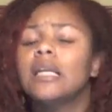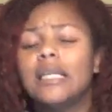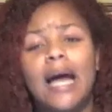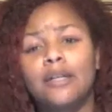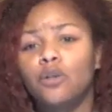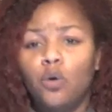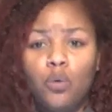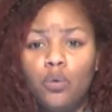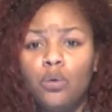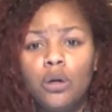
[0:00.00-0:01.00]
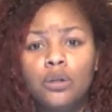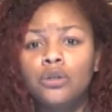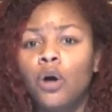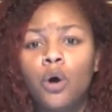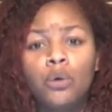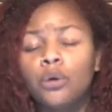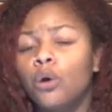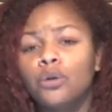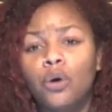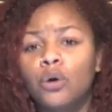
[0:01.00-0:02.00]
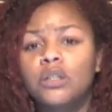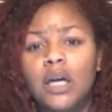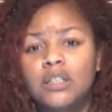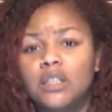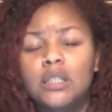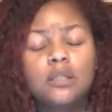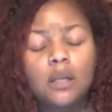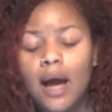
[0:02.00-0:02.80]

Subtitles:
Like, no. No, Duchess.